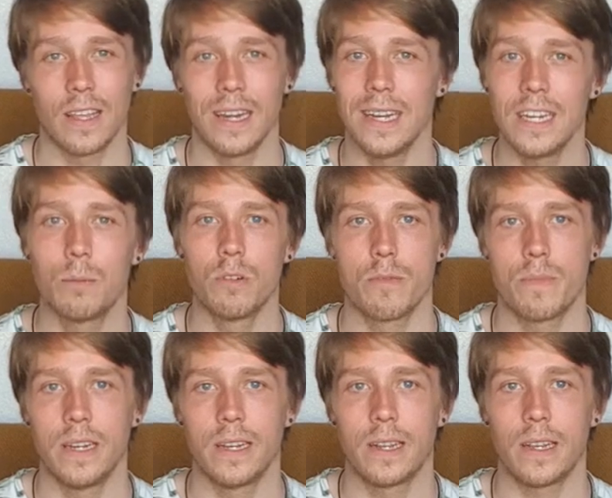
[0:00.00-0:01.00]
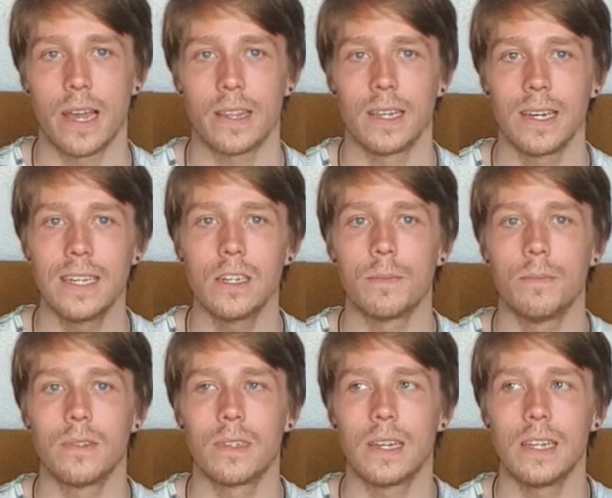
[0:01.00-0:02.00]
They need to be repeated, and they
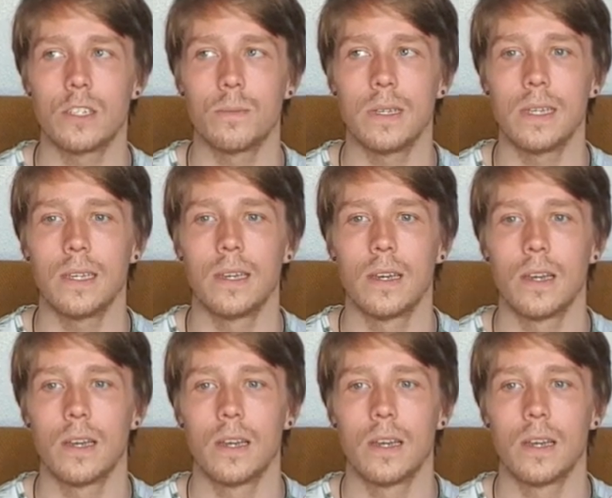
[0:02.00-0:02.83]
need to be